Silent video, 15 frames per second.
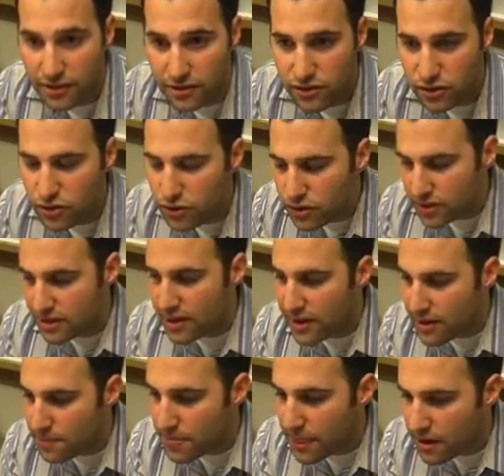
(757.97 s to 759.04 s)
So you could
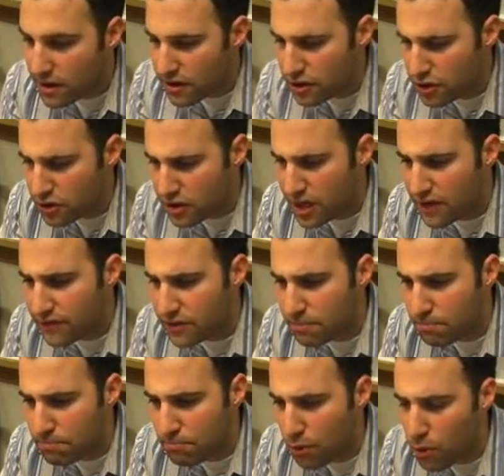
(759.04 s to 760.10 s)
say, you could have
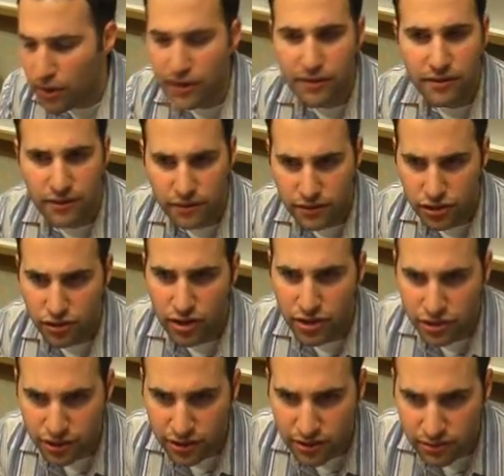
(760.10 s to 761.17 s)
a point
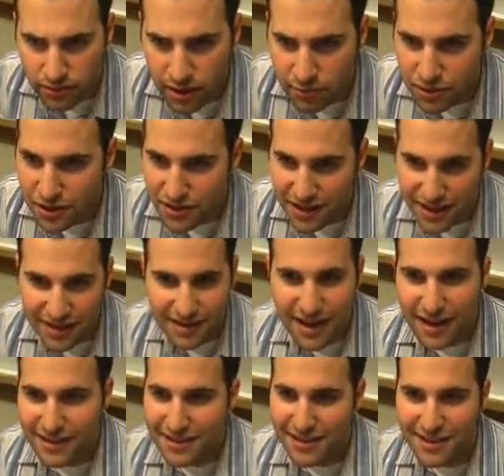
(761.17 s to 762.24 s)
structure, right, which is
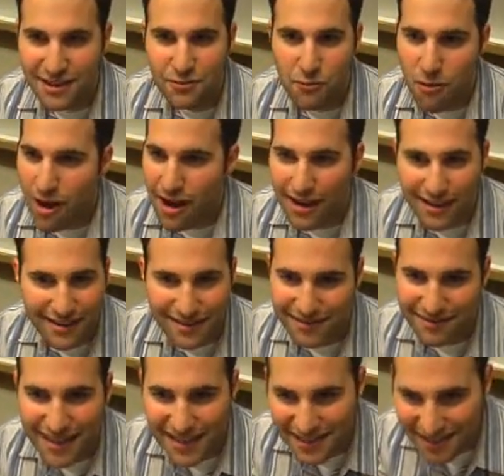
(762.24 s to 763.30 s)
int x and int y, and
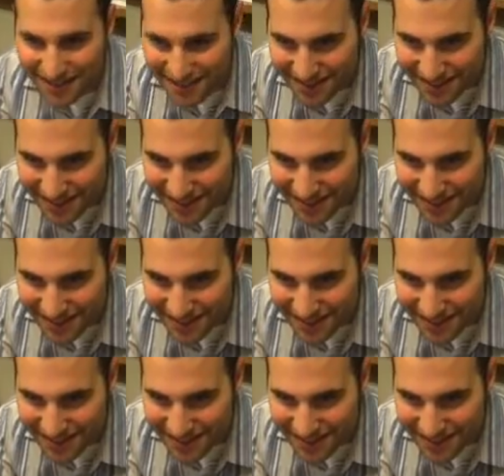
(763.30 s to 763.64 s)
that's it.